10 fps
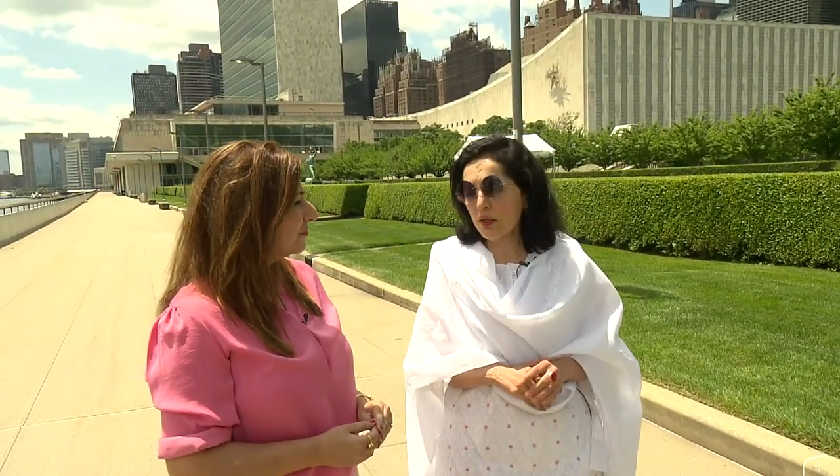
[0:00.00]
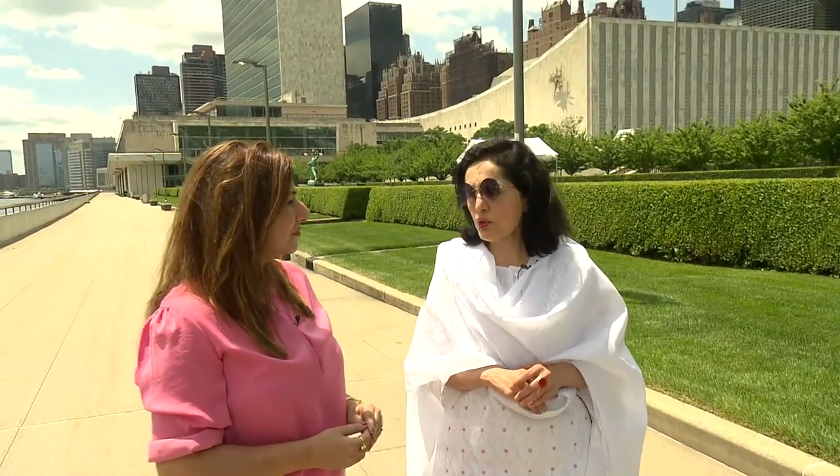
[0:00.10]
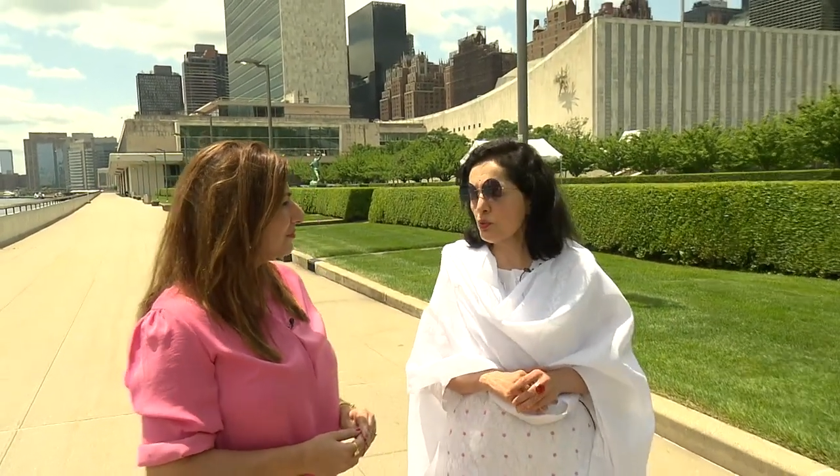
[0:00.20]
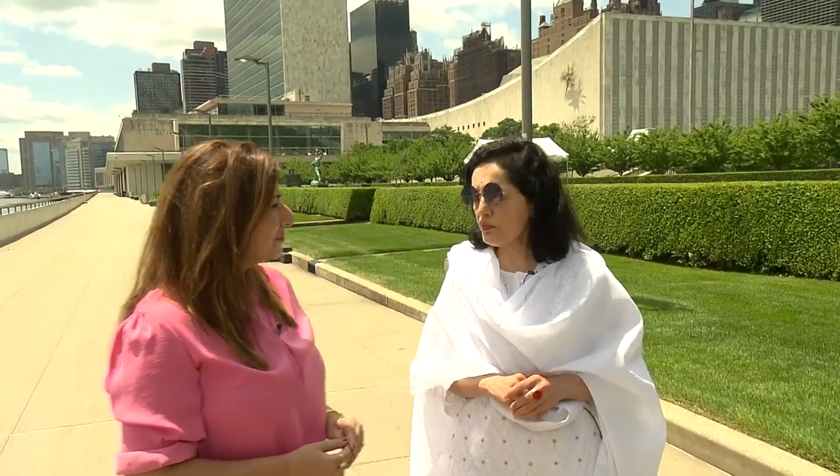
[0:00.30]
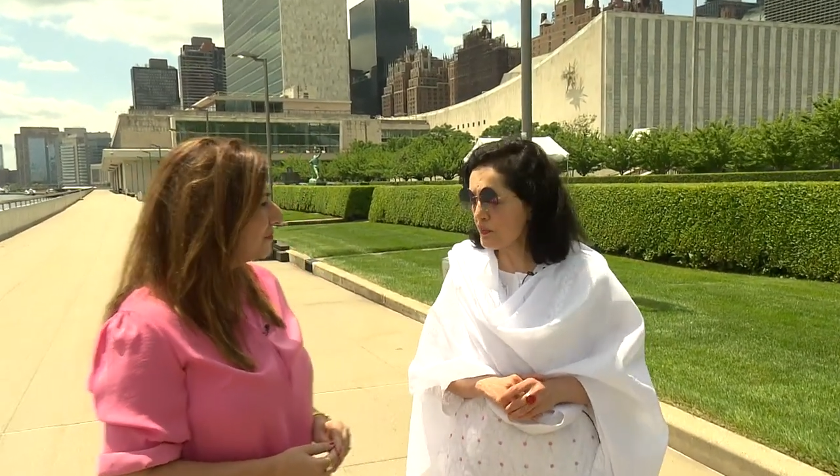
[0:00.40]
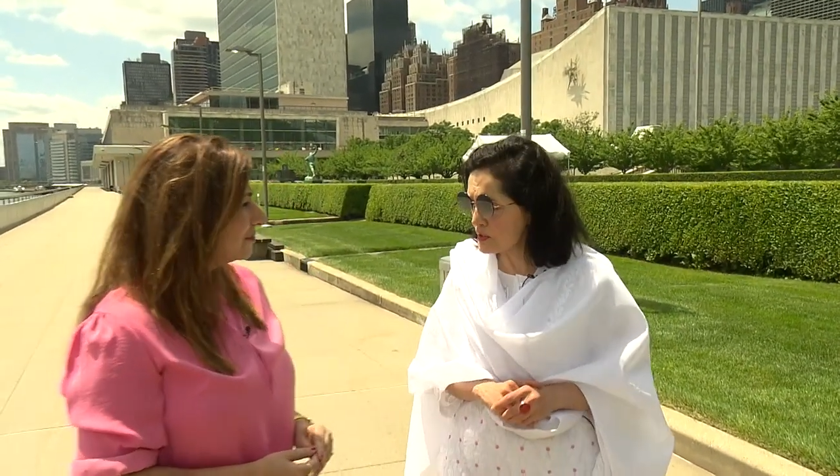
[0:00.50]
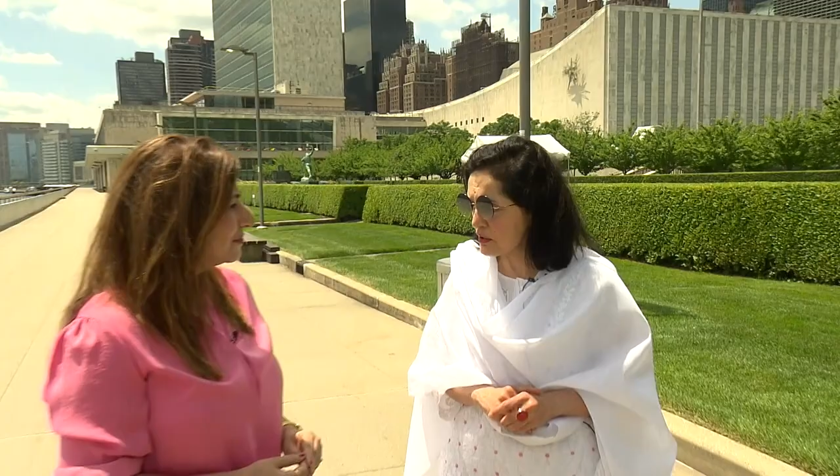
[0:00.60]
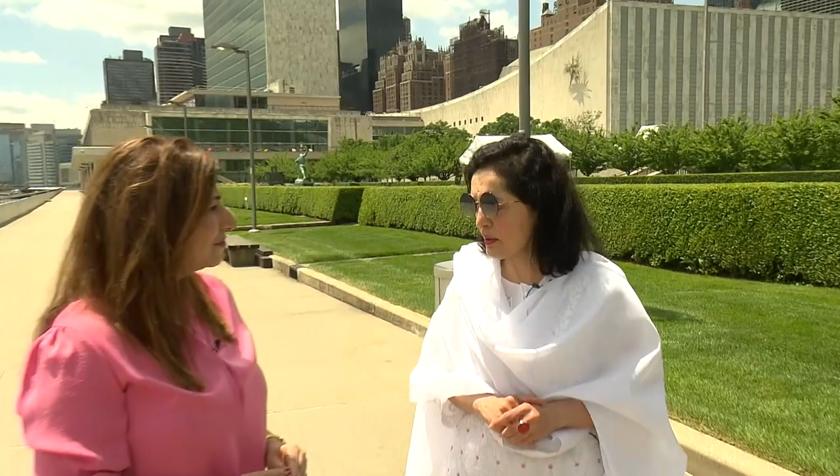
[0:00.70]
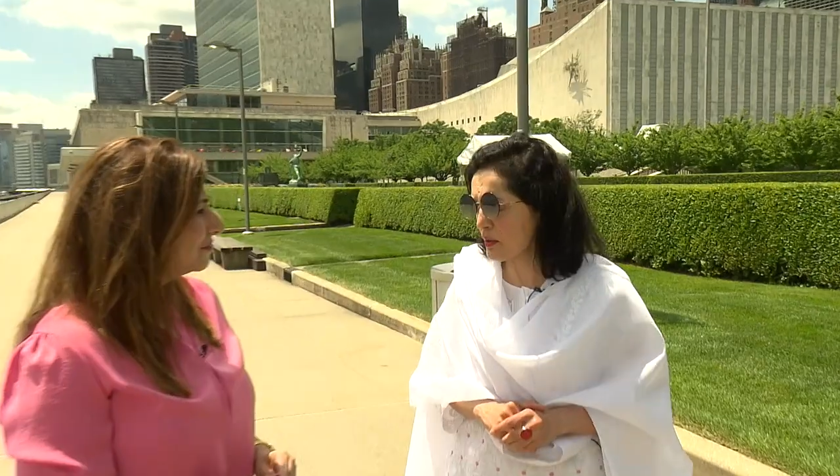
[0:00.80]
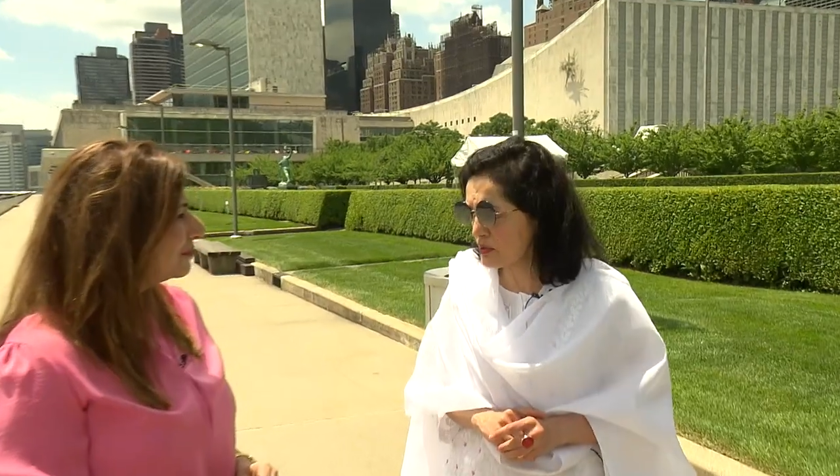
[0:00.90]

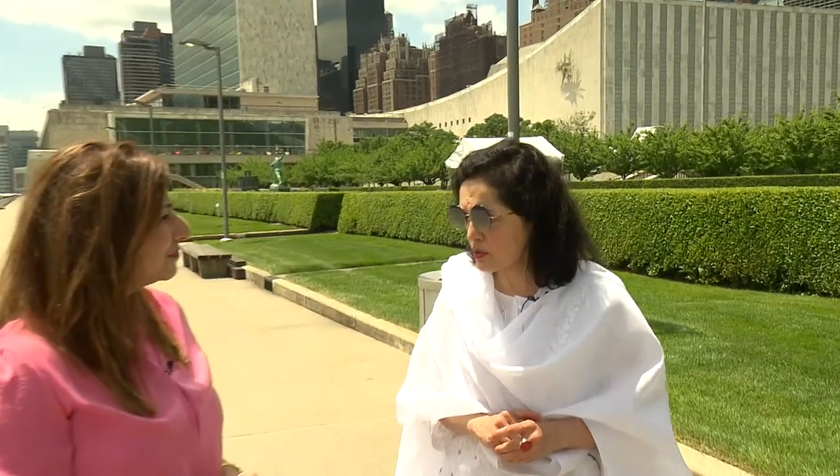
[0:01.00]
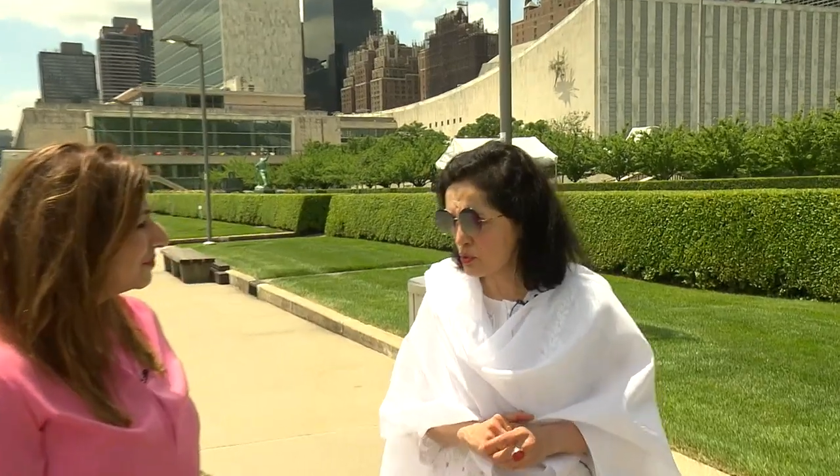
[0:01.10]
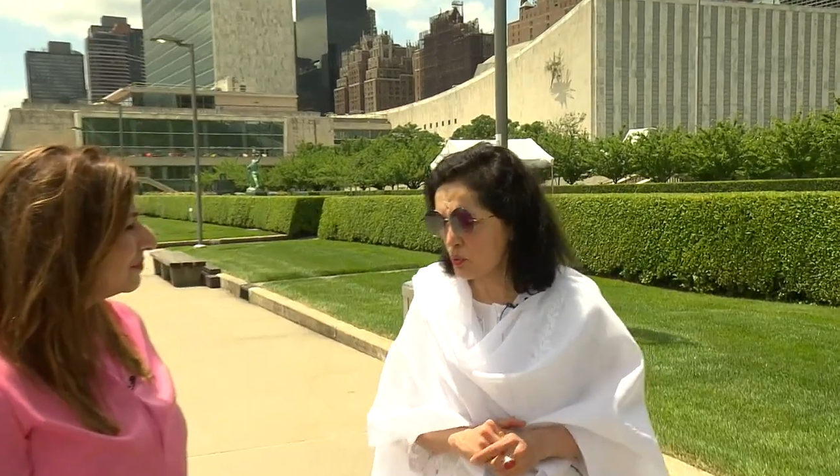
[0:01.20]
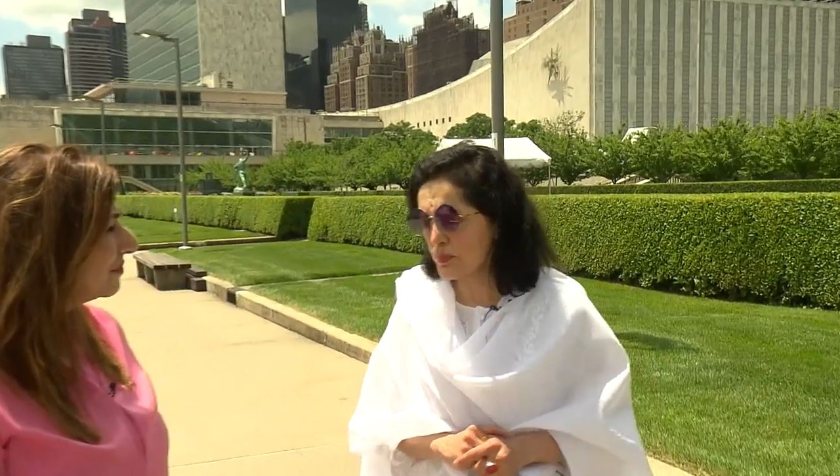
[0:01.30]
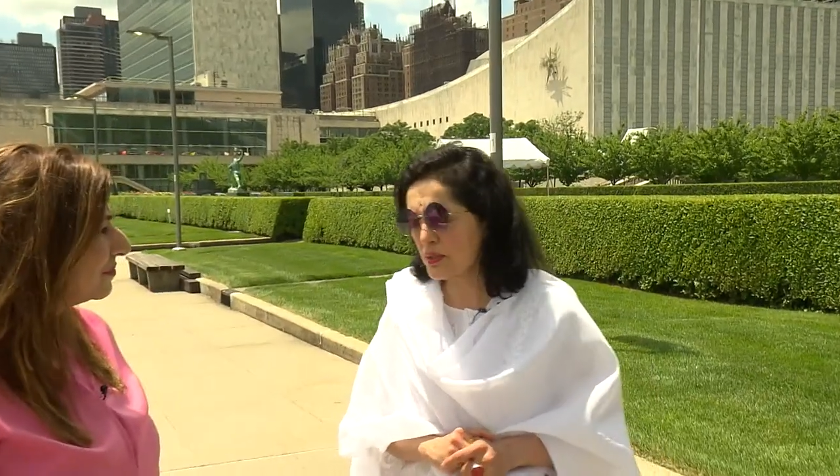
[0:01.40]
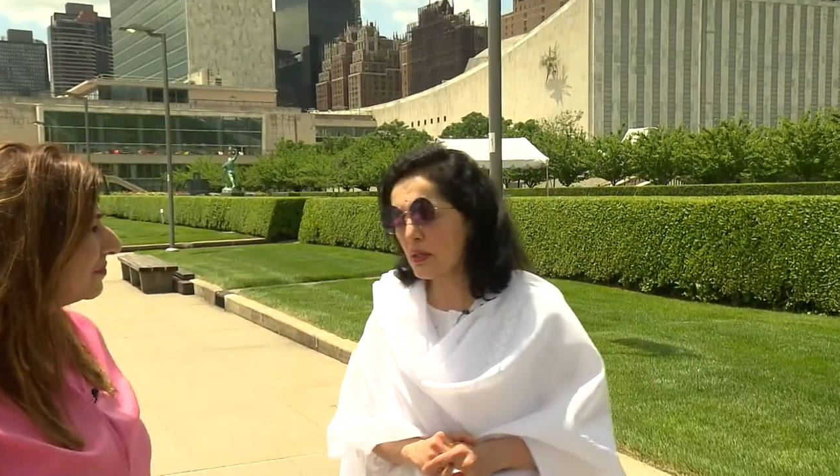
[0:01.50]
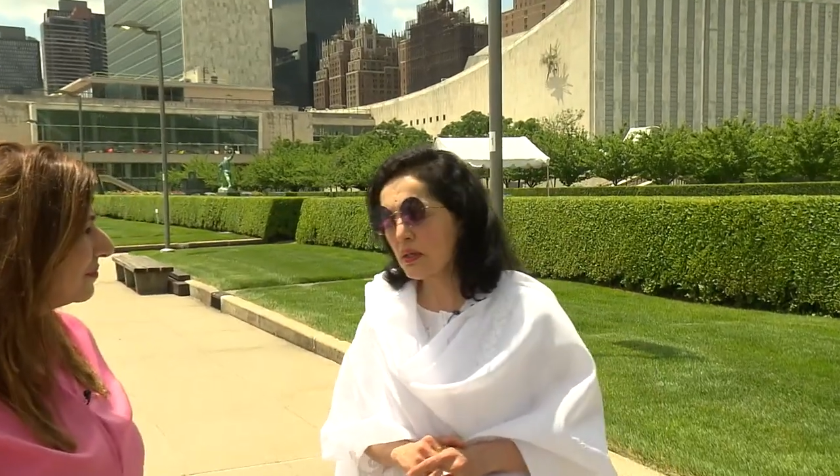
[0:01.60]
250,000 troops.